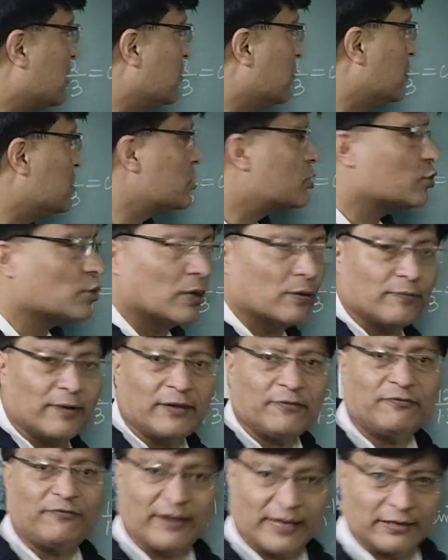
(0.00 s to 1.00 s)
inverse 12 by
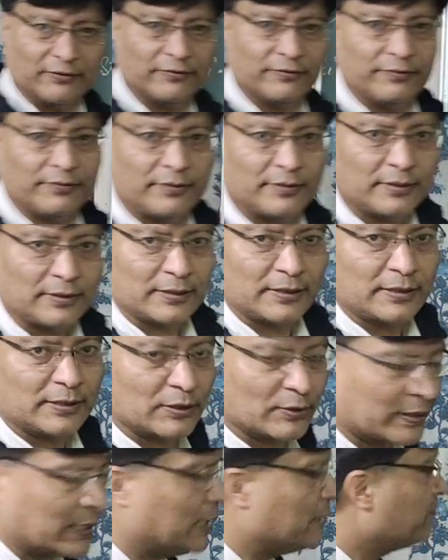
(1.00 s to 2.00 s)
5.
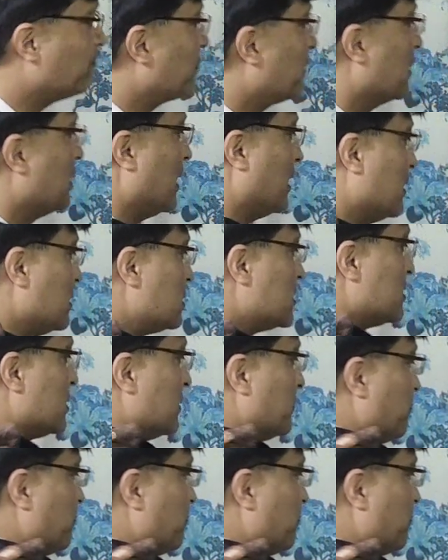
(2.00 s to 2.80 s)
Okay, that is,